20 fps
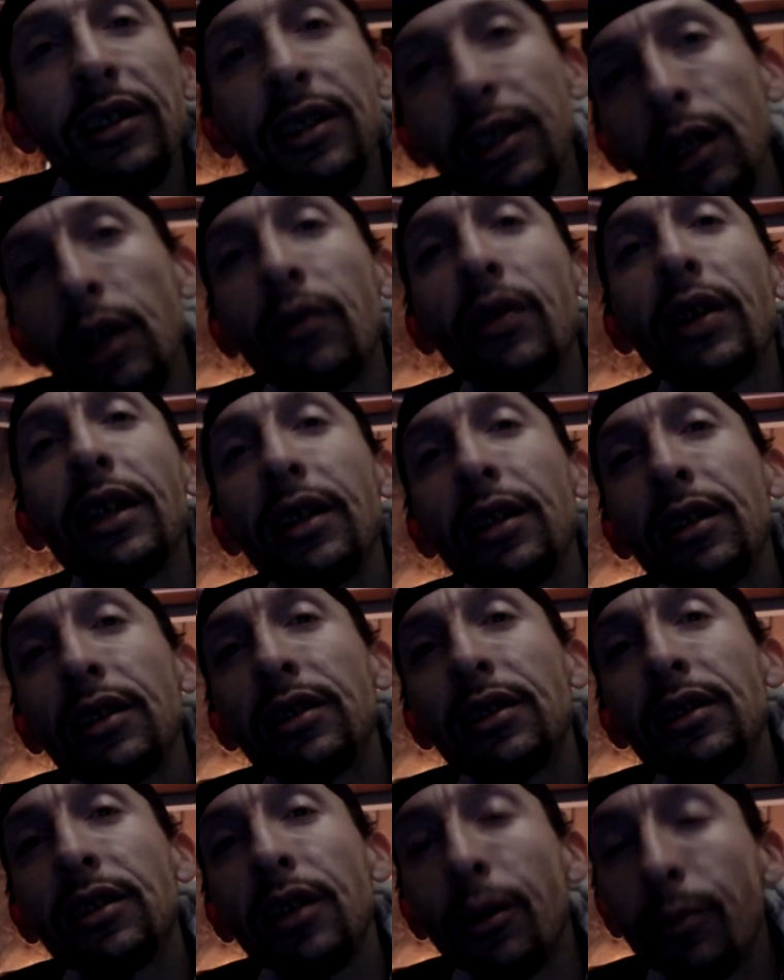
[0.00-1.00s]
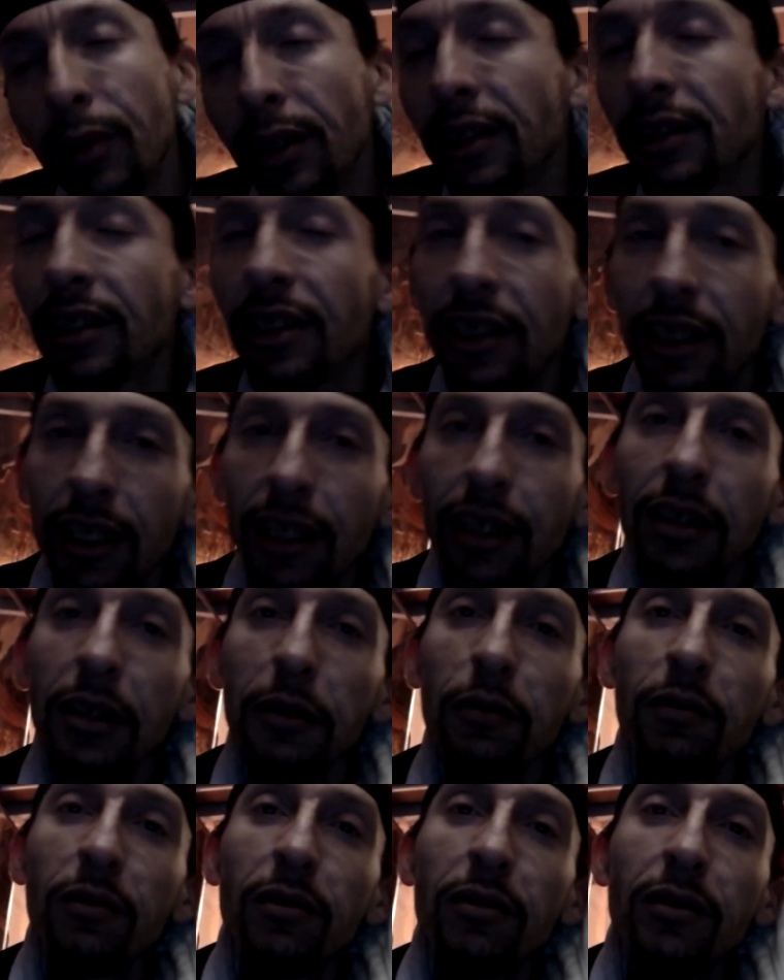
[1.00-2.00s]
giving. Something needs to
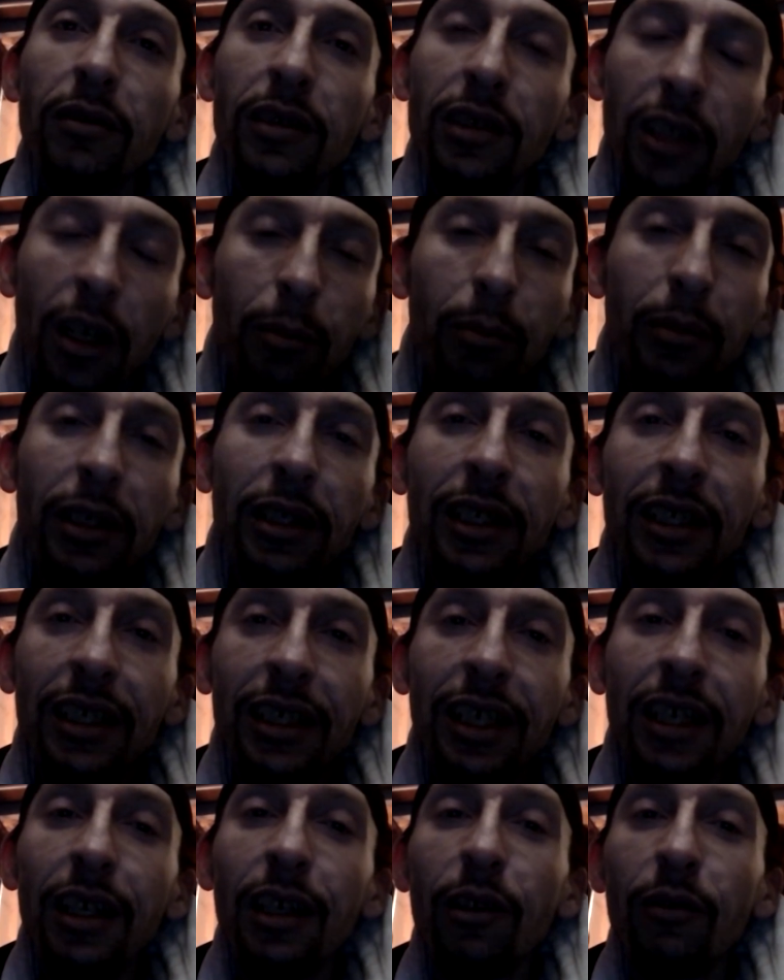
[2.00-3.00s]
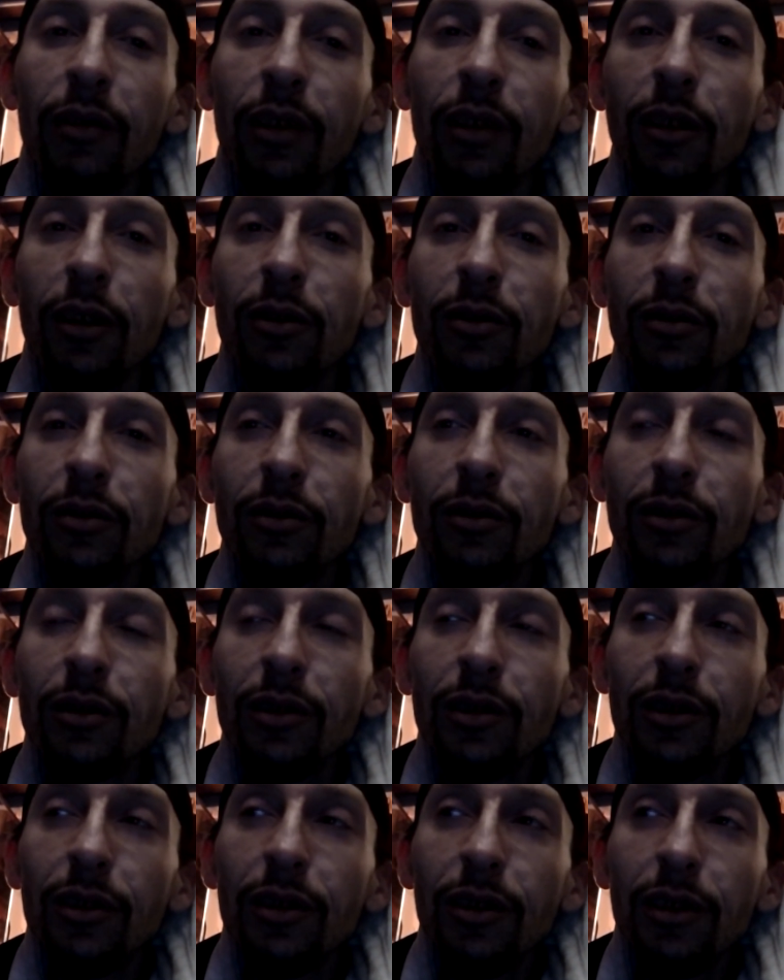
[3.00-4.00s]
give. Something need to give, yo.
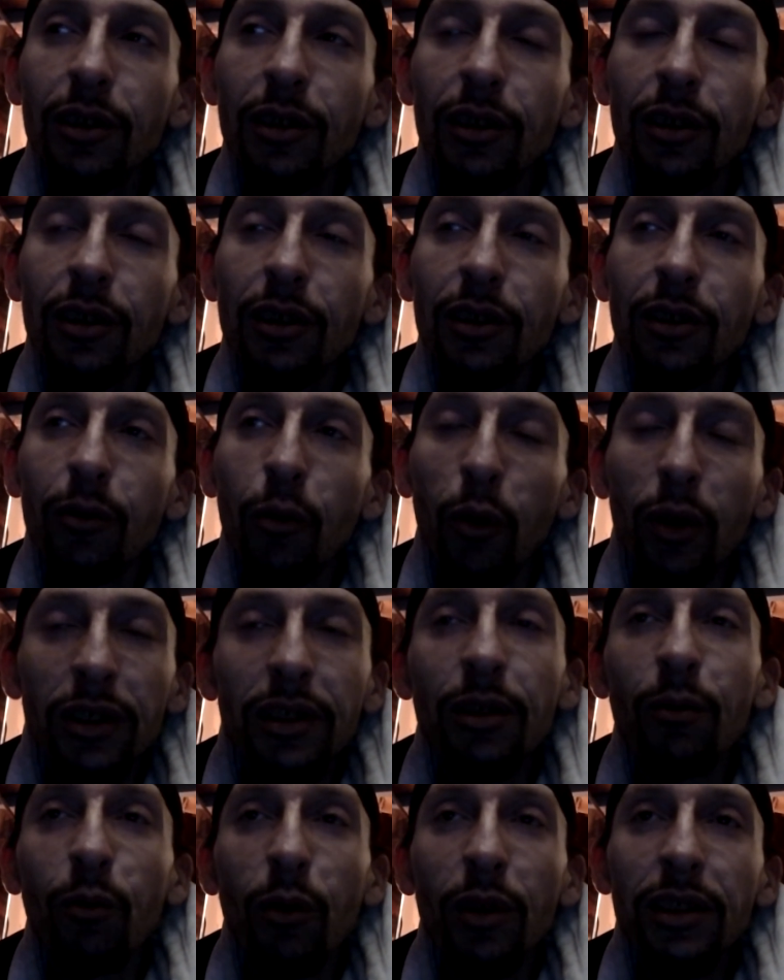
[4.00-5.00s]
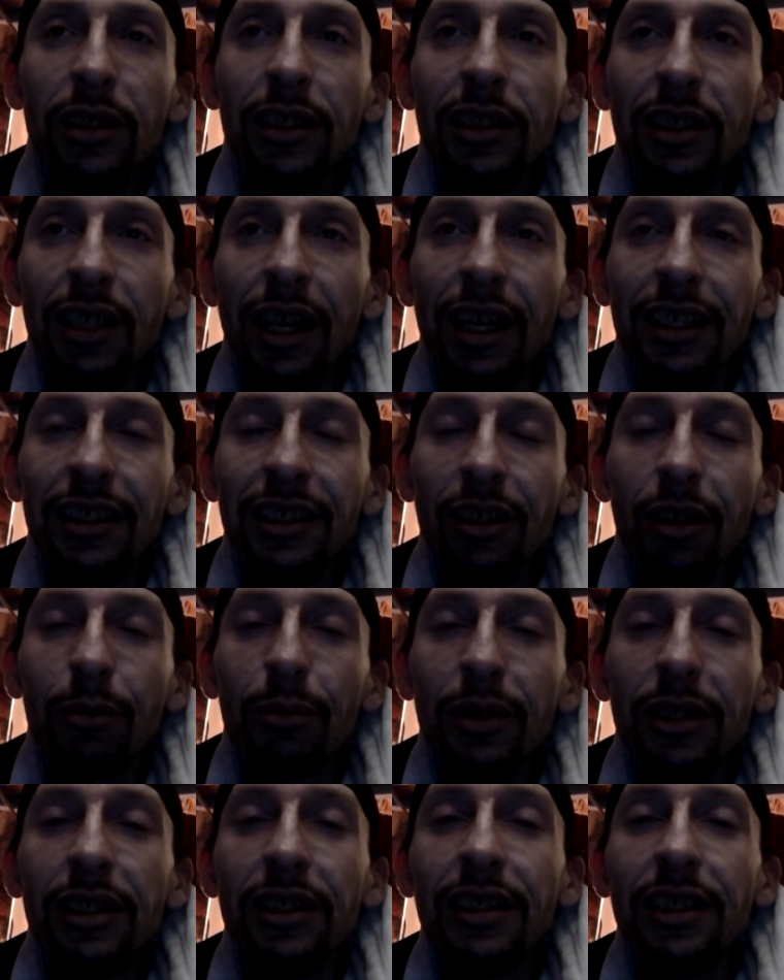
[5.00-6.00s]
Once it's like
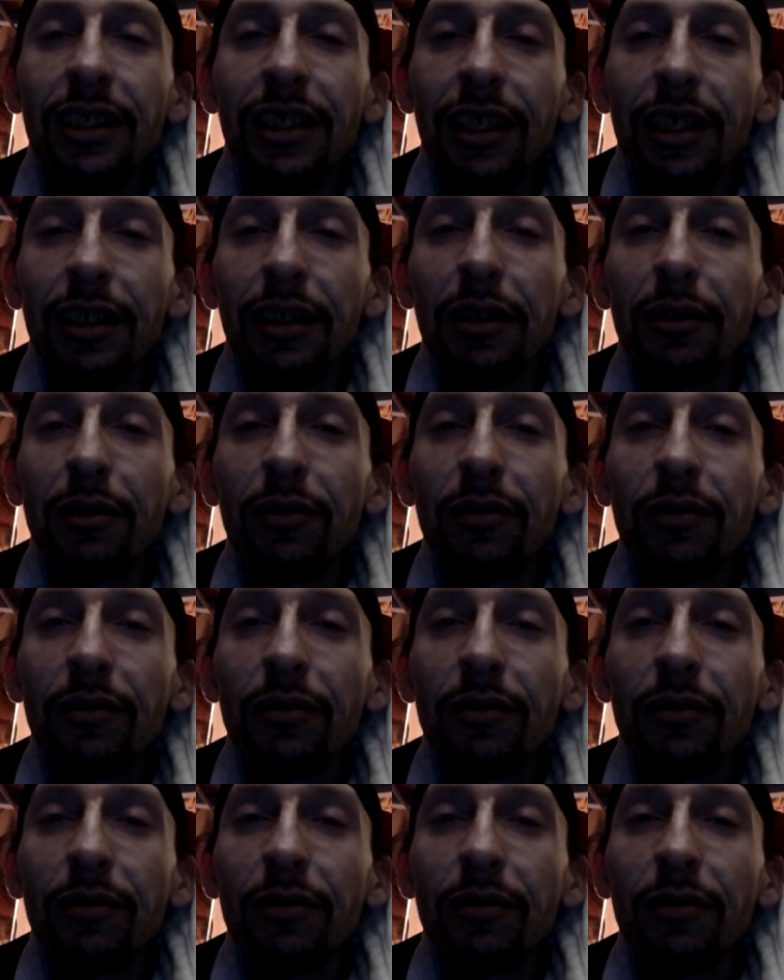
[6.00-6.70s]
something needs to give,